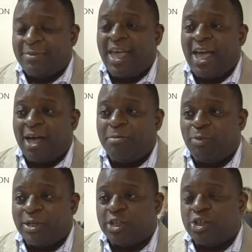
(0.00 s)
Yeah, I mean,
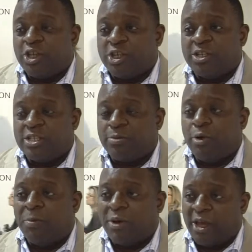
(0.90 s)
Western Union
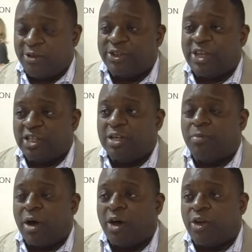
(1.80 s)
Small Boats is actually
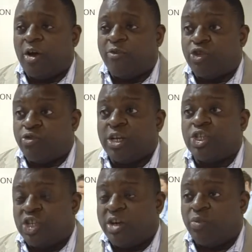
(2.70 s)
part of a
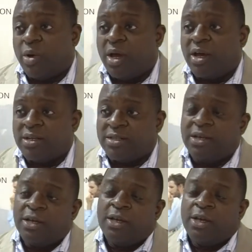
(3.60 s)
trilogy of works.
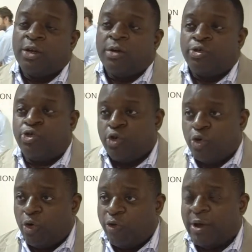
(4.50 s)
True
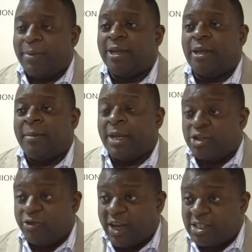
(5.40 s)
North I made in
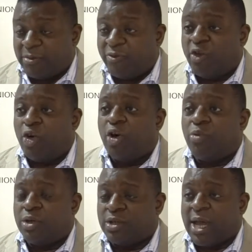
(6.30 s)
2004,
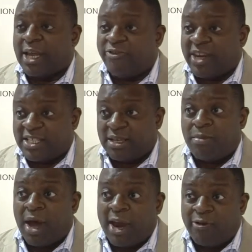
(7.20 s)
which had Vanessa
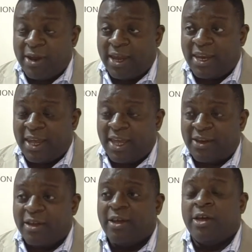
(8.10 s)
Mairy in
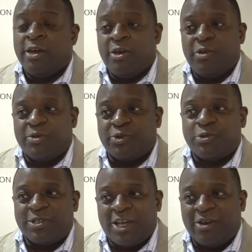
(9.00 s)
it, who was
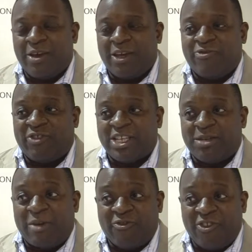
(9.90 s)
also in
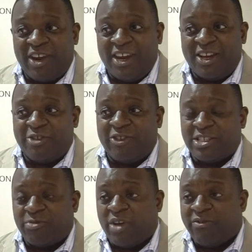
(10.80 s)
Phantom Afrique in
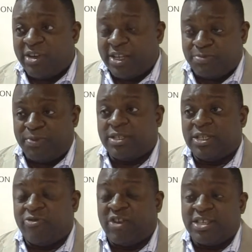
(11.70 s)
2005, and this piece
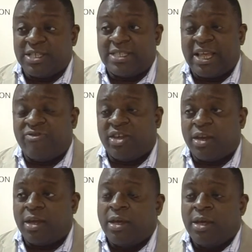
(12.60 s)
in 2007.